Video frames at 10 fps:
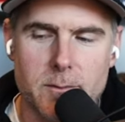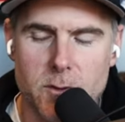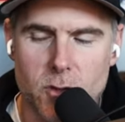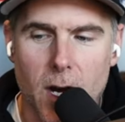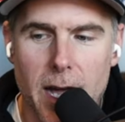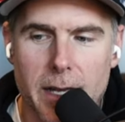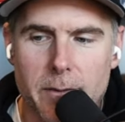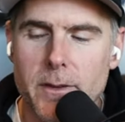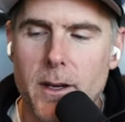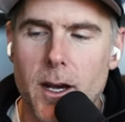
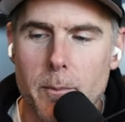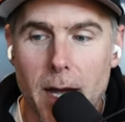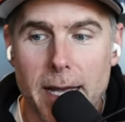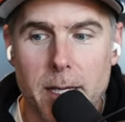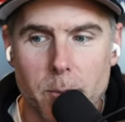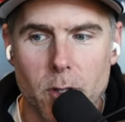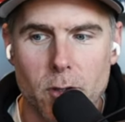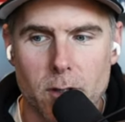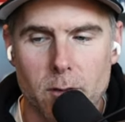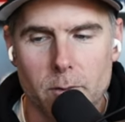drive on my
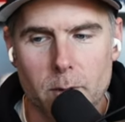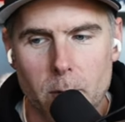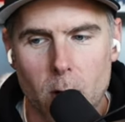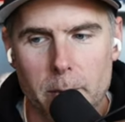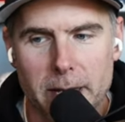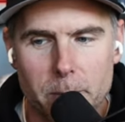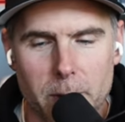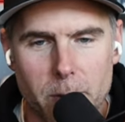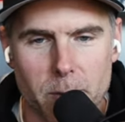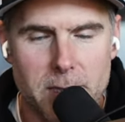computer from all my
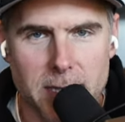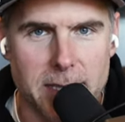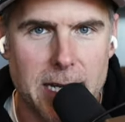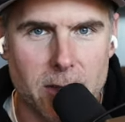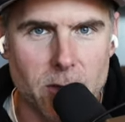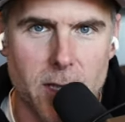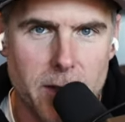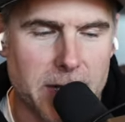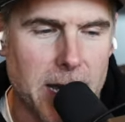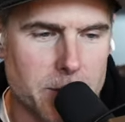MP3s I had downloaded
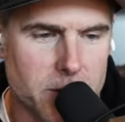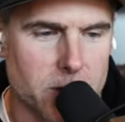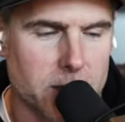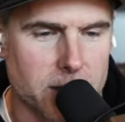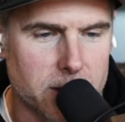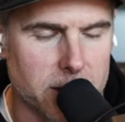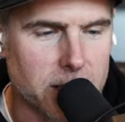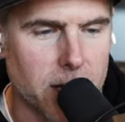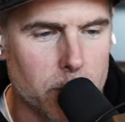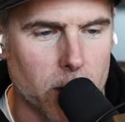off Napster and
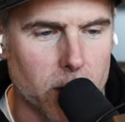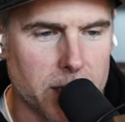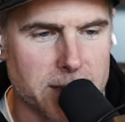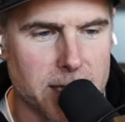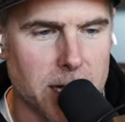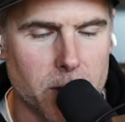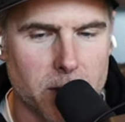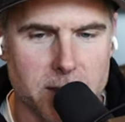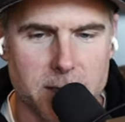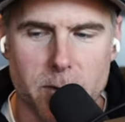LimeWire and Kazam and all
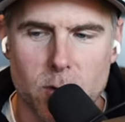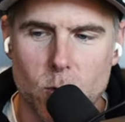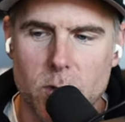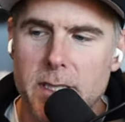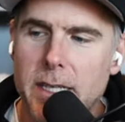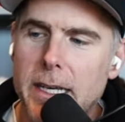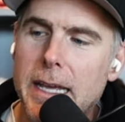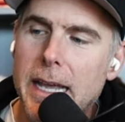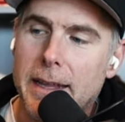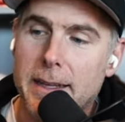these different tools.
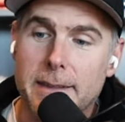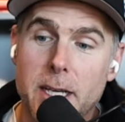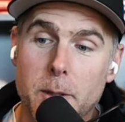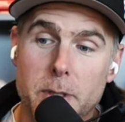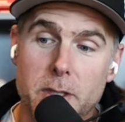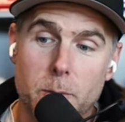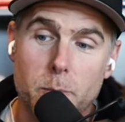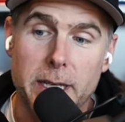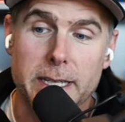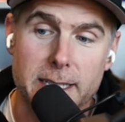And then they could build their
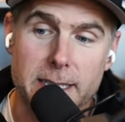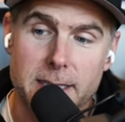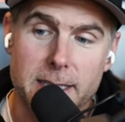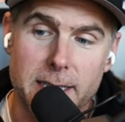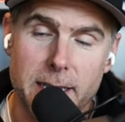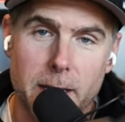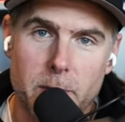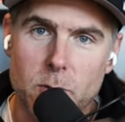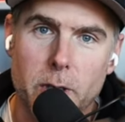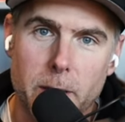playlist, and then they'd give me
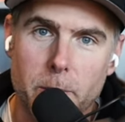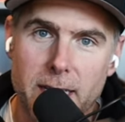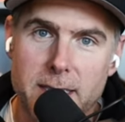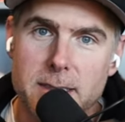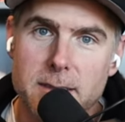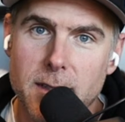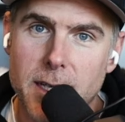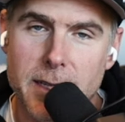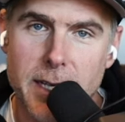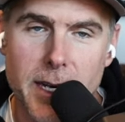$20
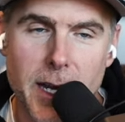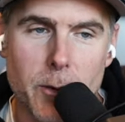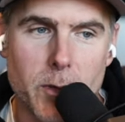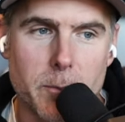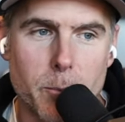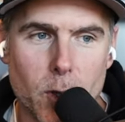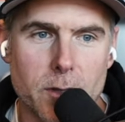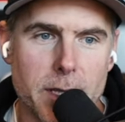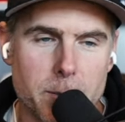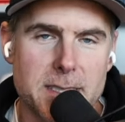and then I would
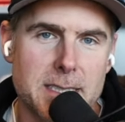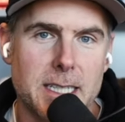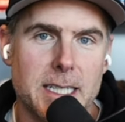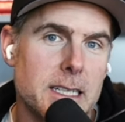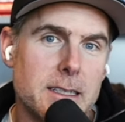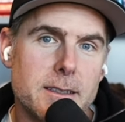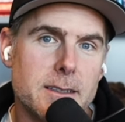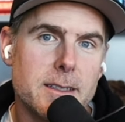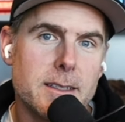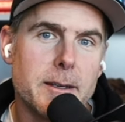burn them a CD.
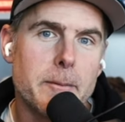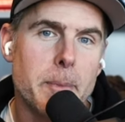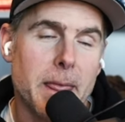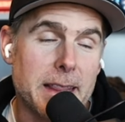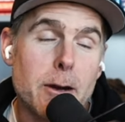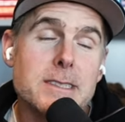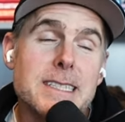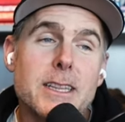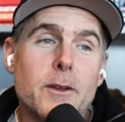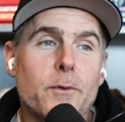And that was
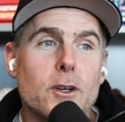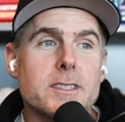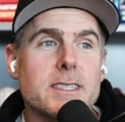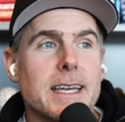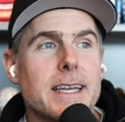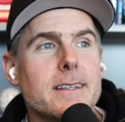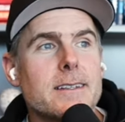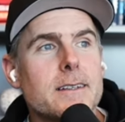like the first like